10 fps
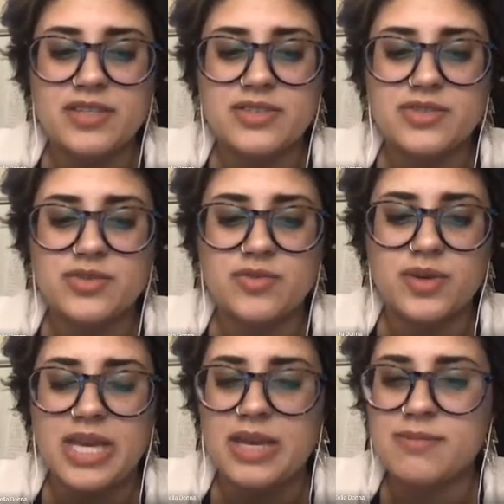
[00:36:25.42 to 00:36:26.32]
to do for
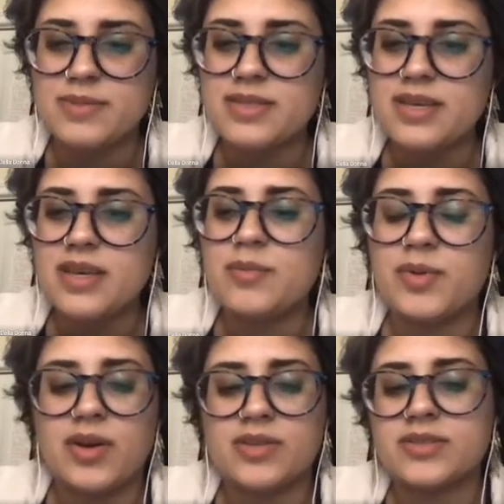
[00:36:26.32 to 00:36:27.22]
games,
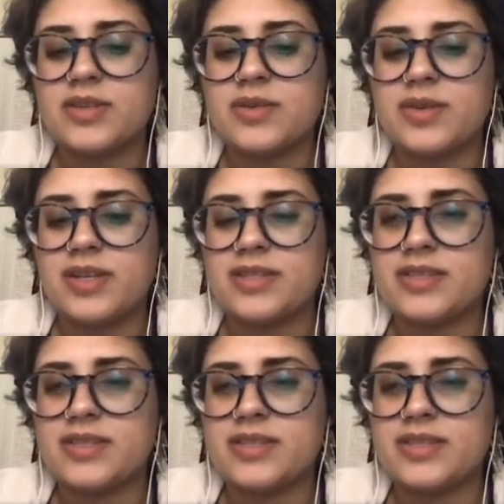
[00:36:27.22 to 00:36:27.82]
but also it's